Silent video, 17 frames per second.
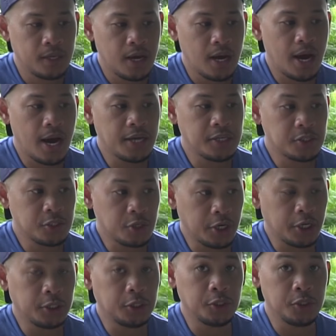I
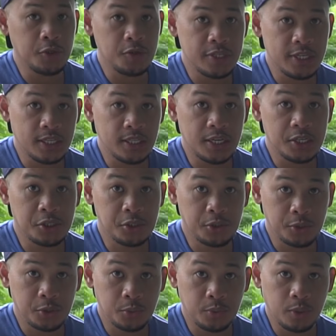started to use it as
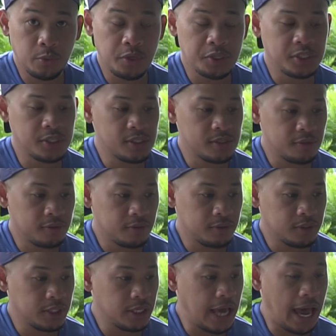usual, which is
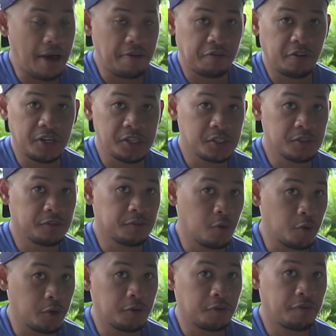the average of
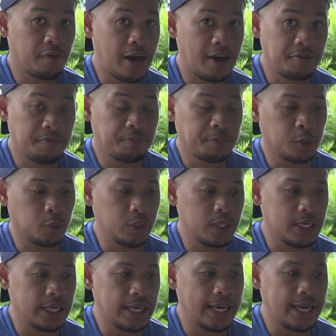4 to 5 per week,